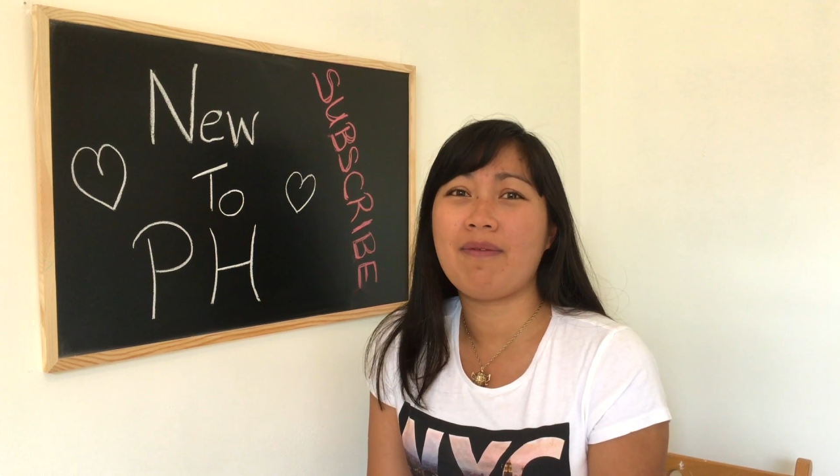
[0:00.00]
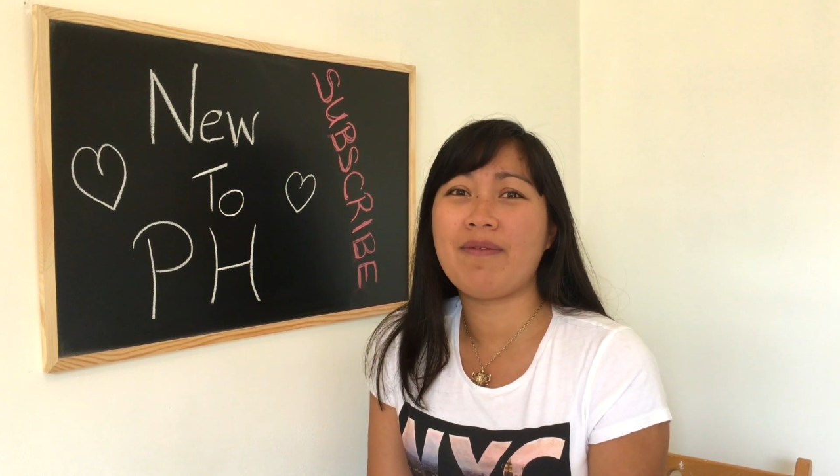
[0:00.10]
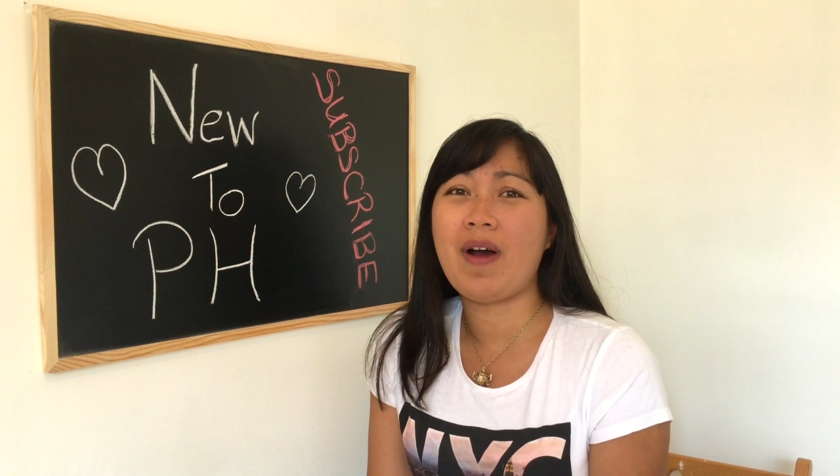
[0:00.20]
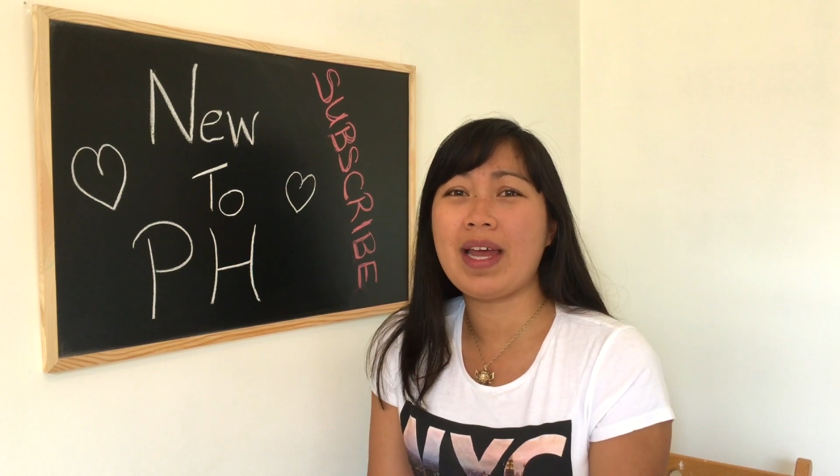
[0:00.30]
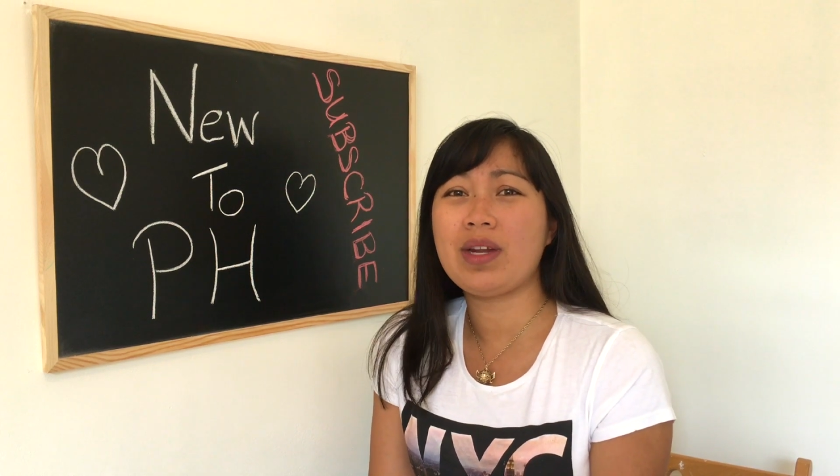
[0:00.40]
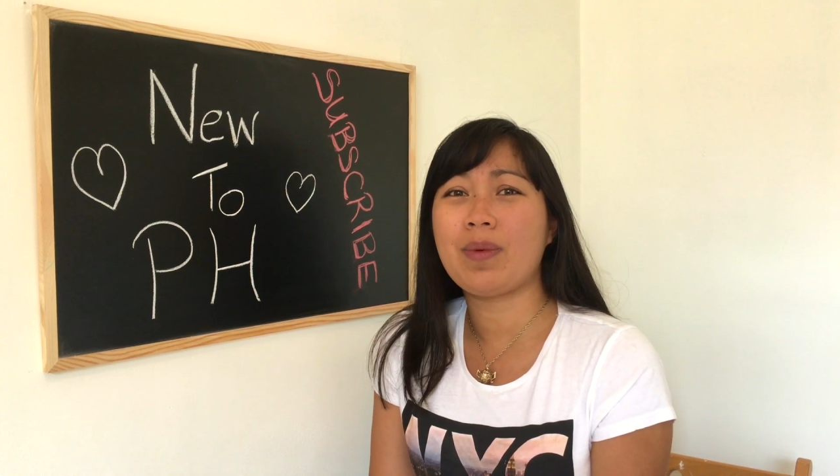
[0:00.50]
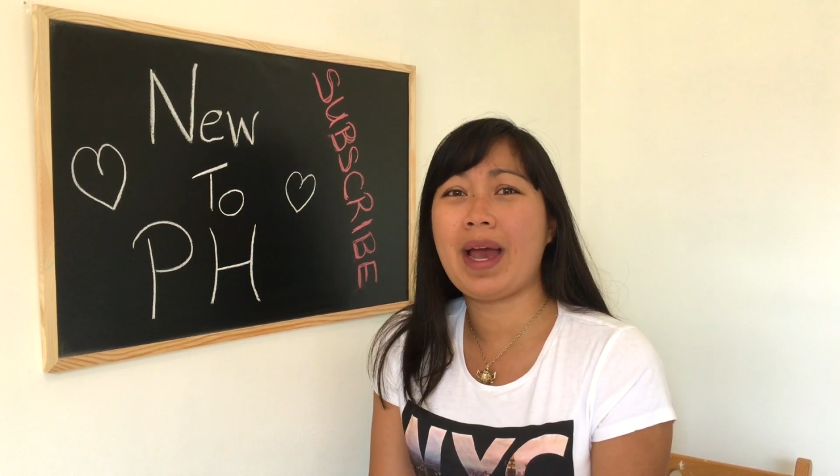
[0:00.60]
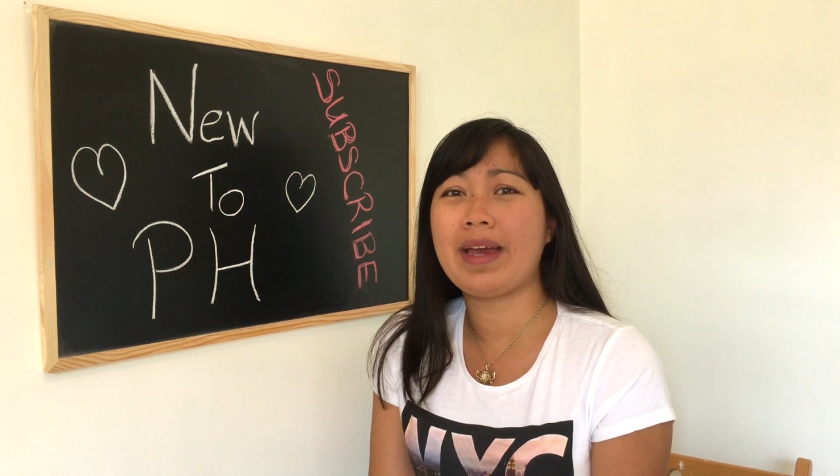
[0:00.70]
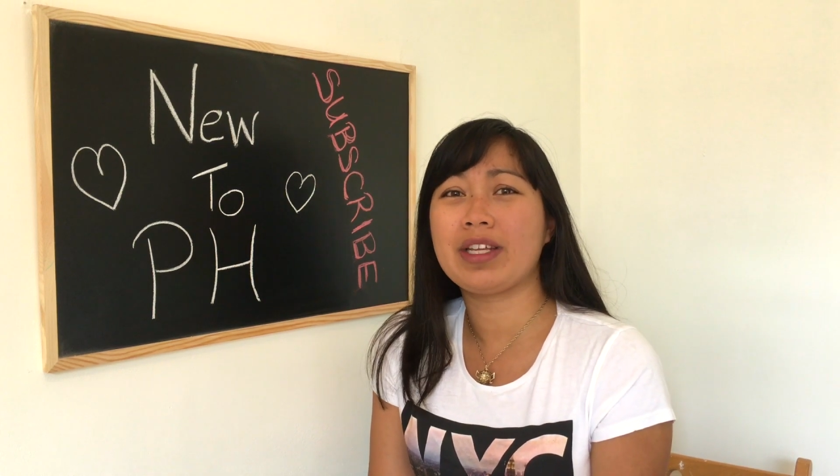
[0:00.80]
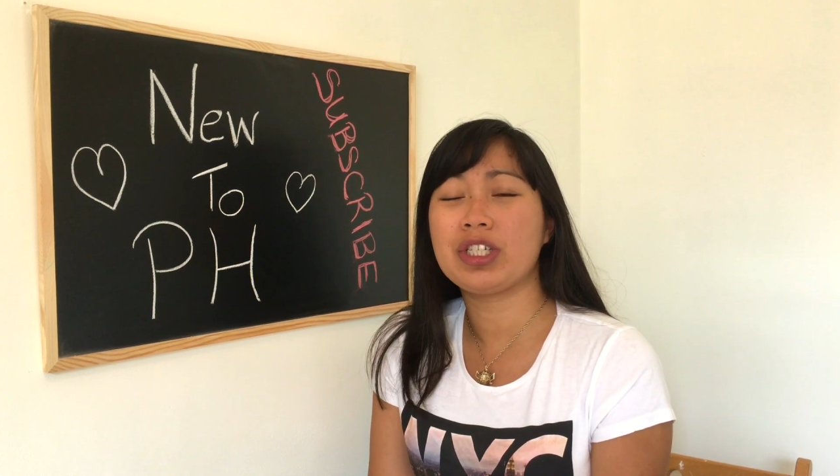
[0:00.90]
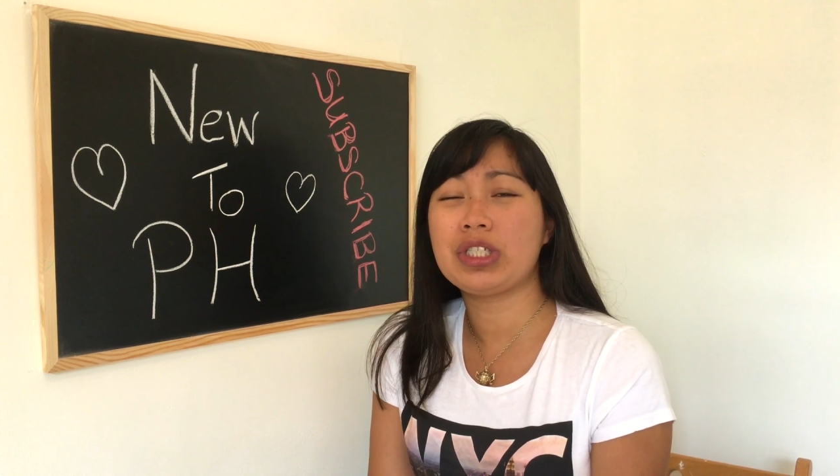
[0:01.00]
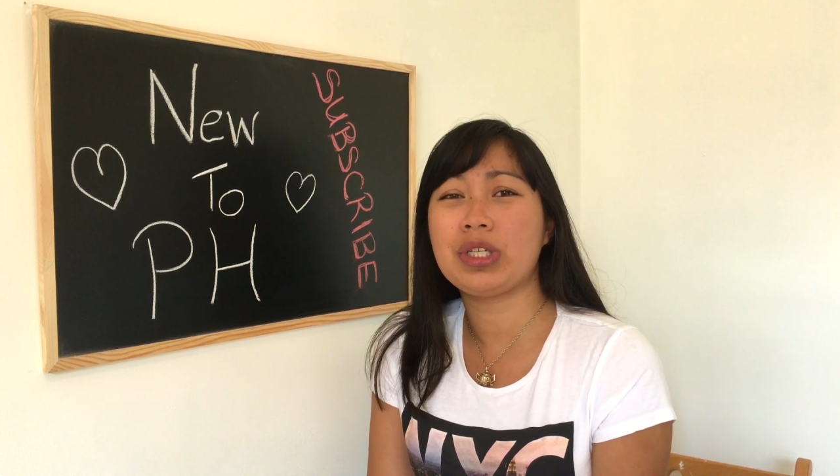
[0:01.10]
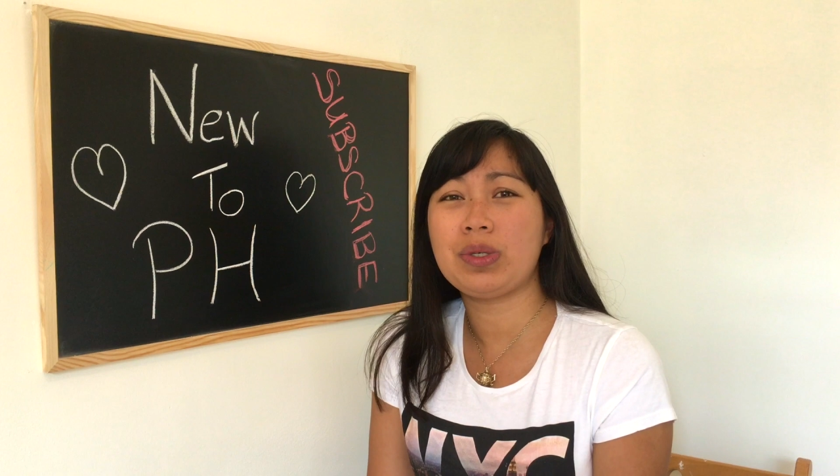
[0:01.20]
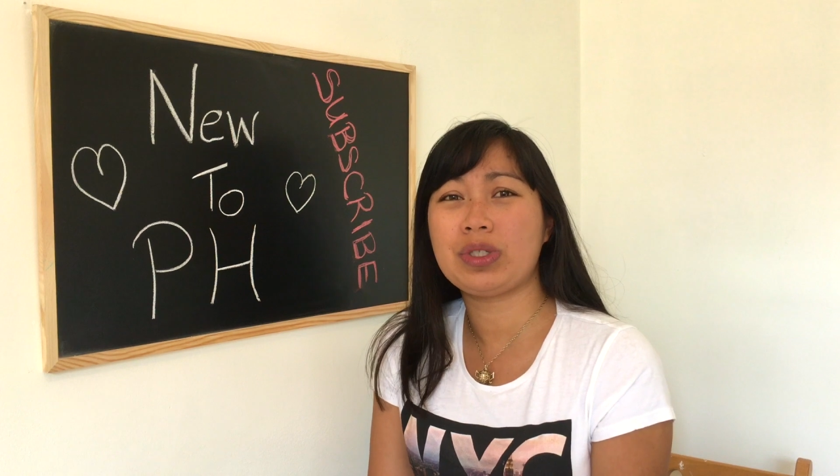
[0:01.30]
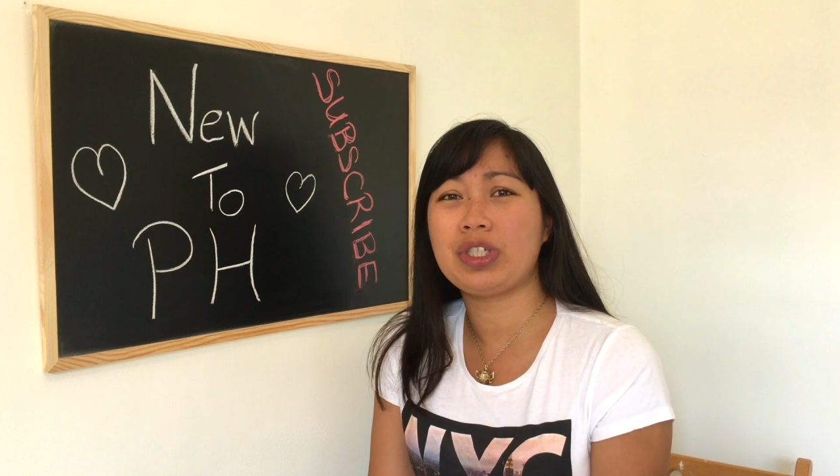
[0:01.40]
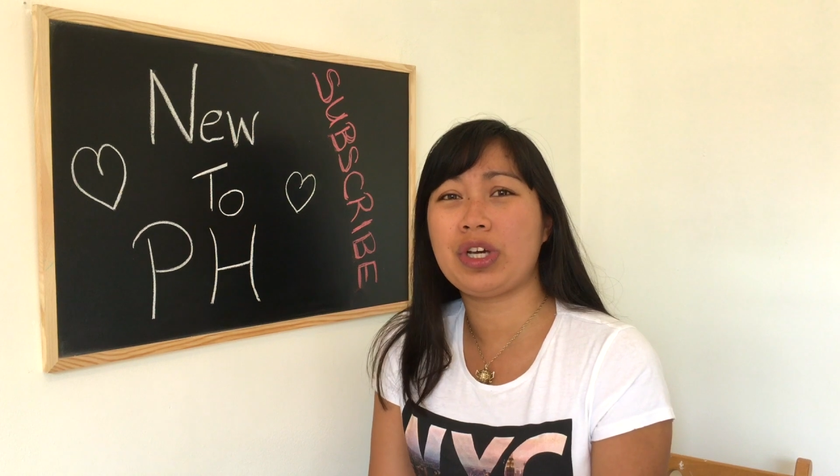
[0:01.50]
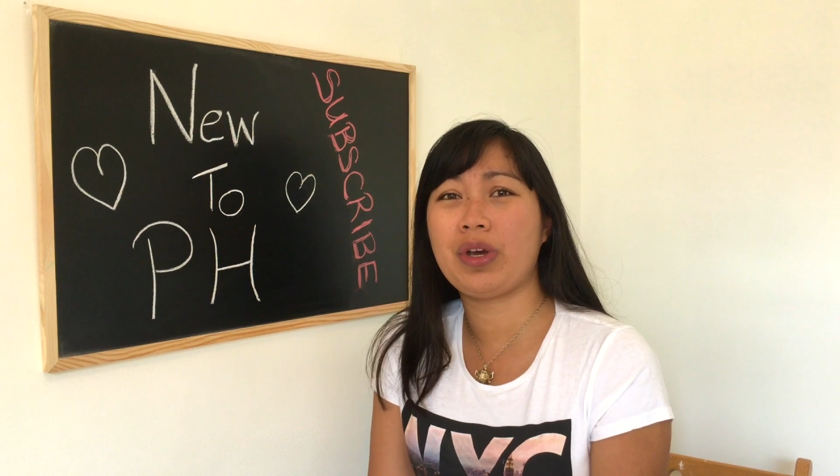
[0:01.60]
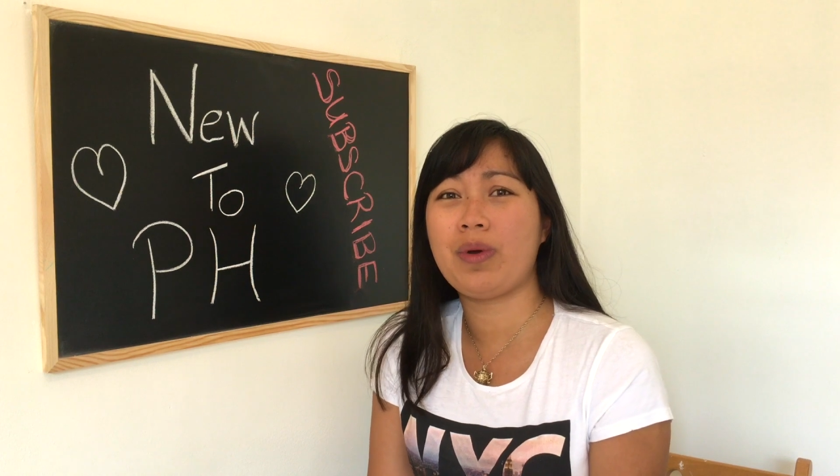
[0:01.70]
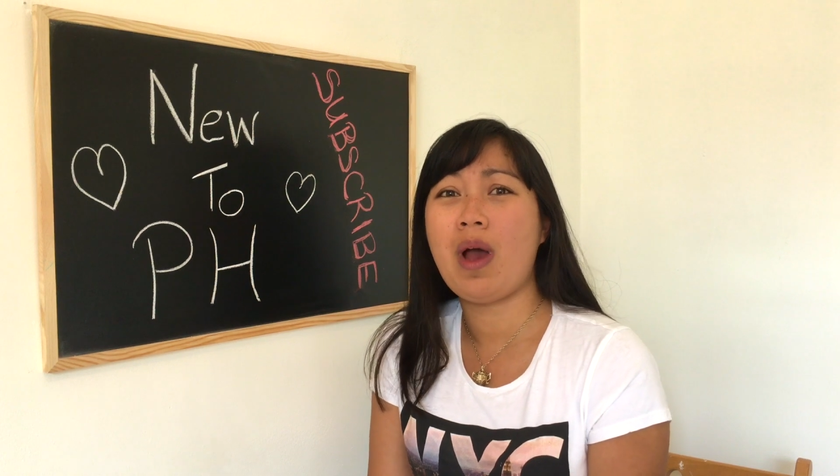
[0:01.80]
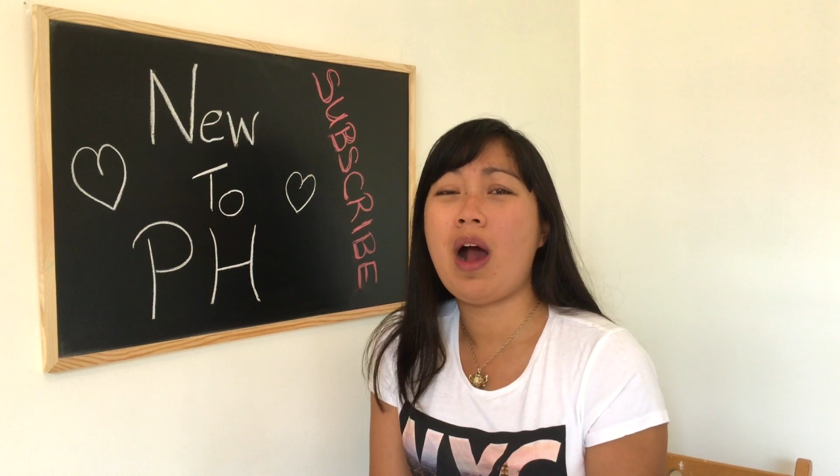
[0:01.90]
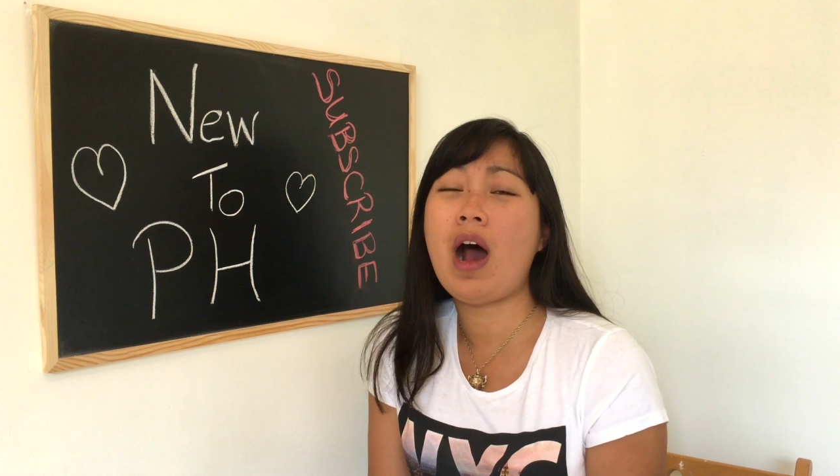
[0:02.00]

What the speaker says: find a way that suits you.